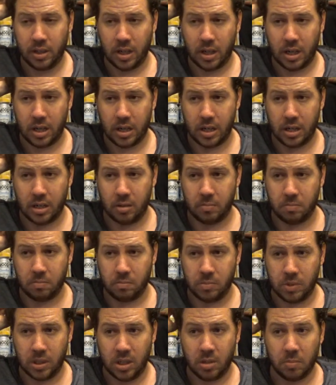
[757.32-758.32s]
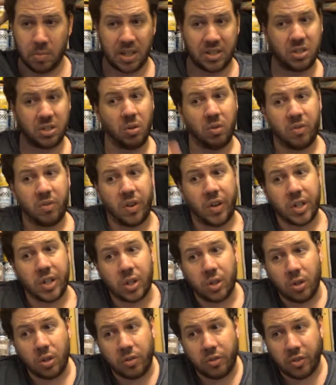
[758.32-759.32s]
but that's still very
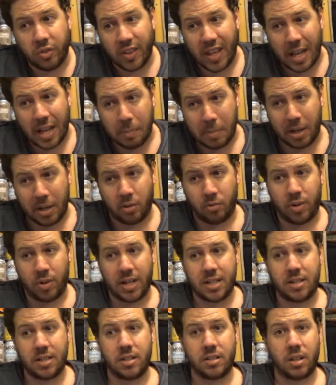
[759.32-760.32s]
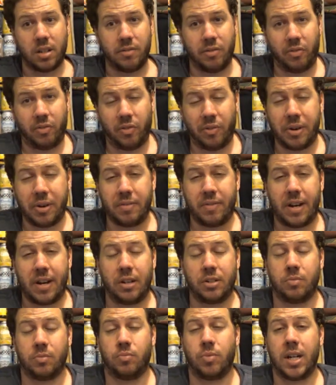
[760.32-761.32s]
good for that amount of ratings, over
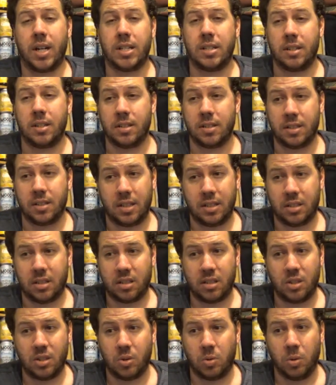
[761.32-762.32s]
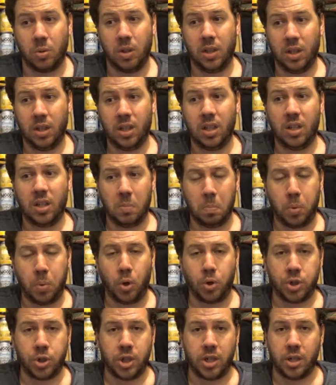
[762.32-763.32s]
3,000 ratings, and it's still
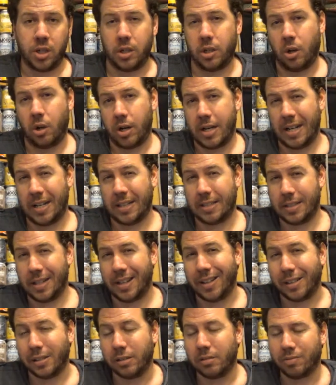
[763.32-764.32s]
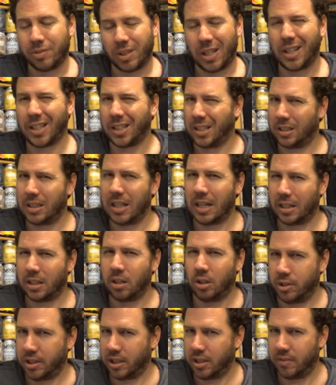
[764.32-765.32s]
pushing a 9 out of 10. So that
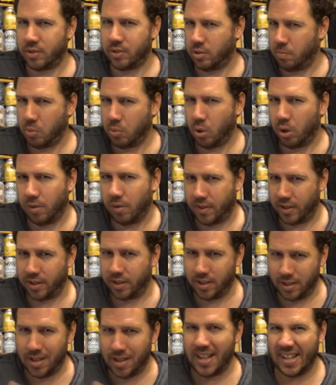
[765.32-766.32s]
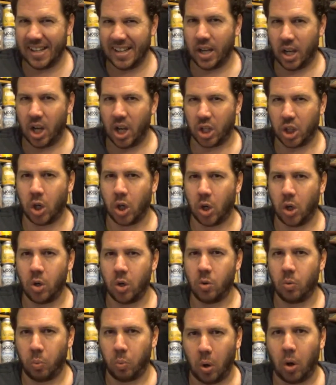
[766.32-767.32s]
kind of gives you more of a
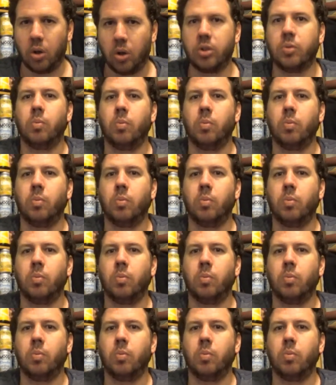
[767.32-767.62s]
clue of what